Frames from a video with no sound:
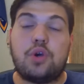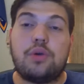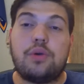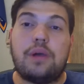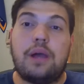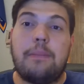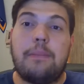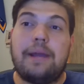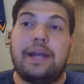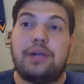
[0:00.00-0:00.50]

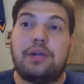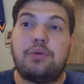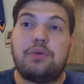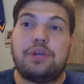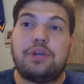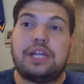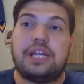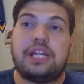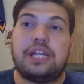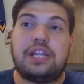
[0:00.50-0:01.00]
were a
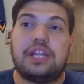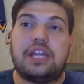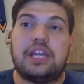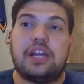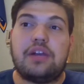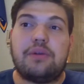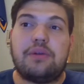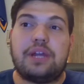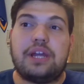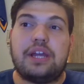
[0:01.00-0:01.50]
minority in
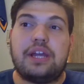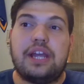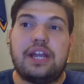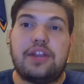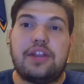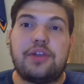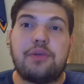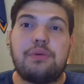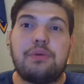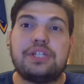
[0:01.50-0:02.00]
the
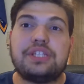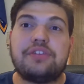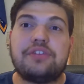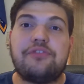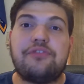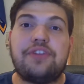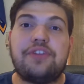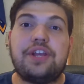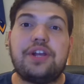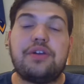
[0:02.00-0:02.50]
area, and there
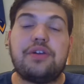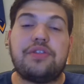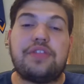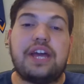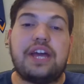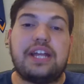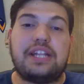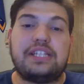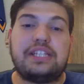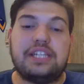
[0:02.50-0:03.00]
was a
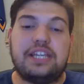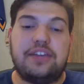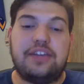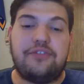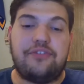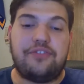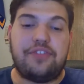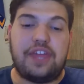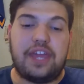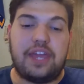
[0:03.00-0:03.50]
fear
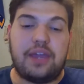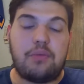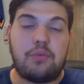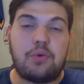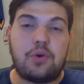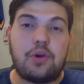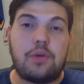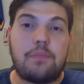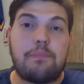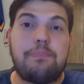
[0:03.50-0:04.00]
that if
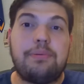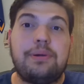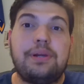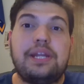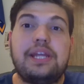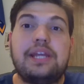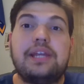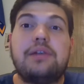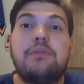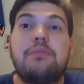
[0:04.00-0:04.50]
they were
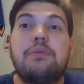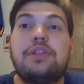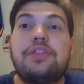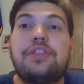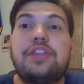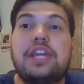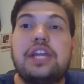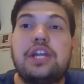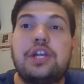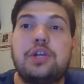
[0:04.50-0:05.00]
put in
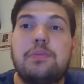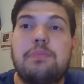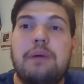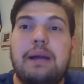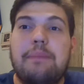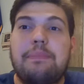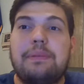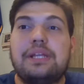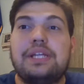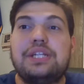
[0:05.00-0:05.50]
with the
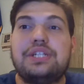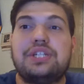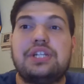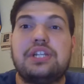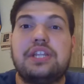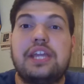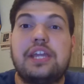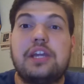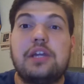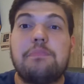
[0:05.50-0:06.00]
Hindu
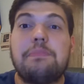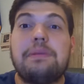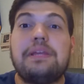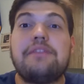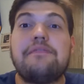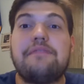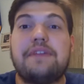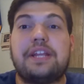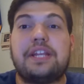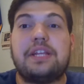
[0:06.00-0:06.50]
population, they
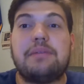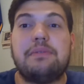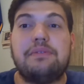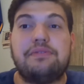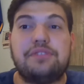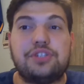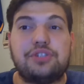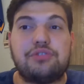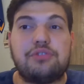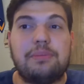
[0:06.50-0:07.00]
could be the
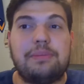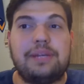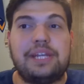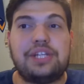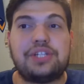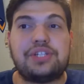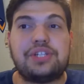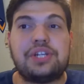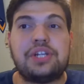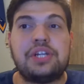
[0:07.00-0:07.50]
victim of
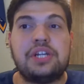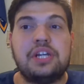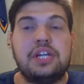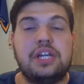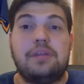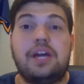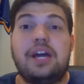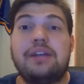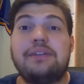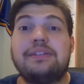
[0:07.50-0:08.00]
discrimination.
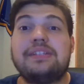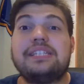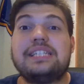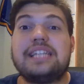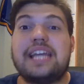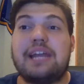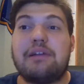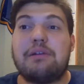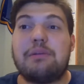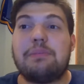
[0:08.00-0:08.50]
Not
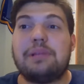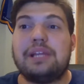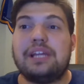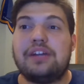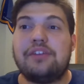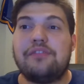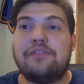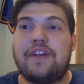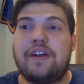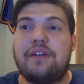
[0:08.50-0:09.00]

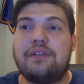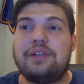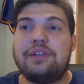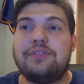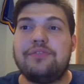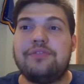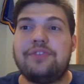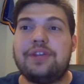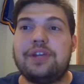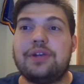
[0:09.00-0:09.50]
terribly
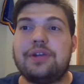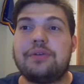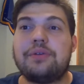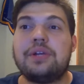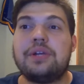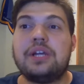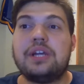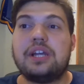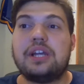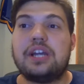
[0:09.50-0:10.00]
unfounded
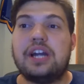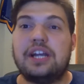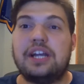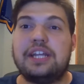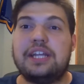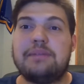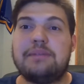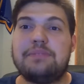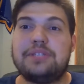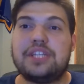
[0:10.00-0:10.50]
fear.
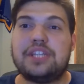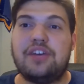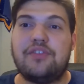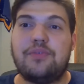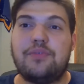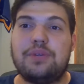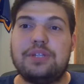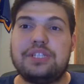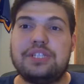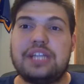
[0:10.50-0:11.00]
Gandhi
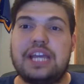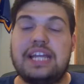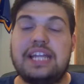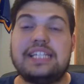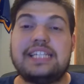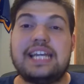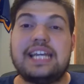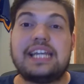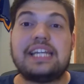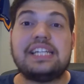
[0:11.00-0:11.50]
himself
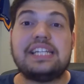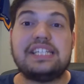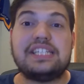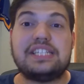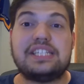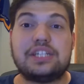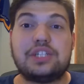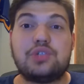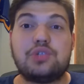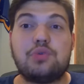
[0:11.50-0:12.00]
was
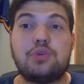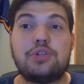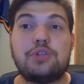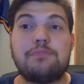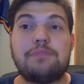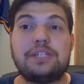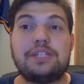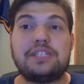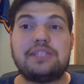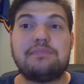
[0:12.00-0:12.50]
antagonistic
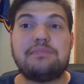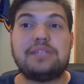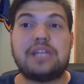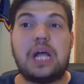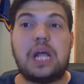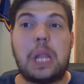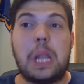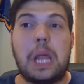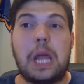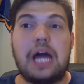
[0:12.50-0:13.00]
towards
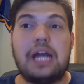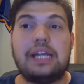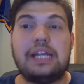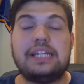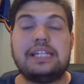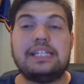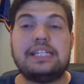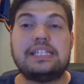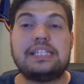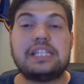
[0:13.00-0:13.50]
Muslims a
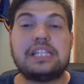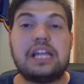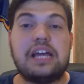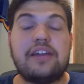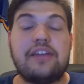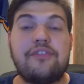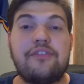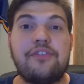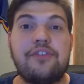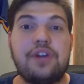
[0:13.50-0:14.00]
lot in
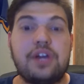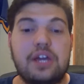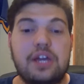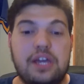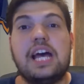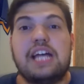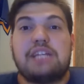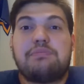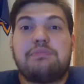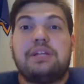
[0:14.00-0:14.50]
his life,
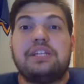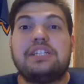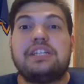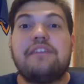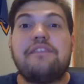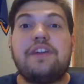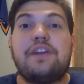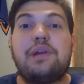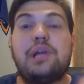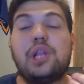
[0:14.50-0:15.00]
as
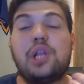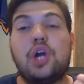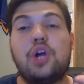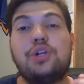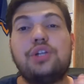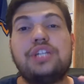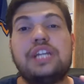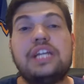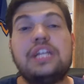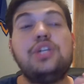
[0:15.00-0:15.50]
well as a very
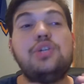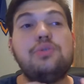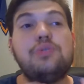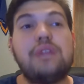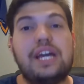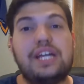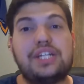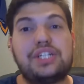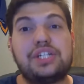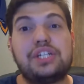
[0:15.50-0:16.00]
large
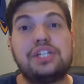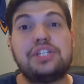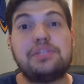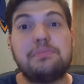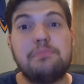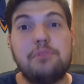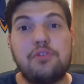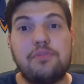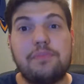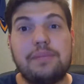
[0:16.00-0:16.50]
Hindu
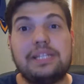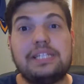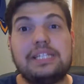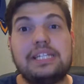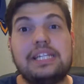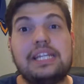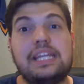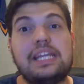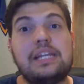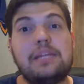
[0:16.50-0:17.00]
nationalist
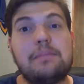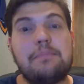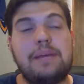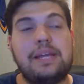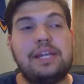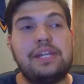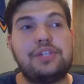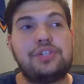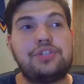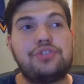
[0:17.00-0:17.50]
movement in the
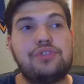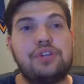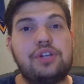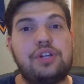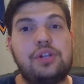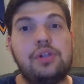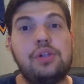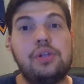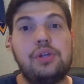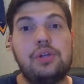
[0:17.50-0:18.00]
independence
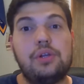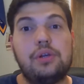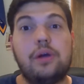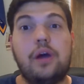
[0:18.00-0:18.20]
struggle.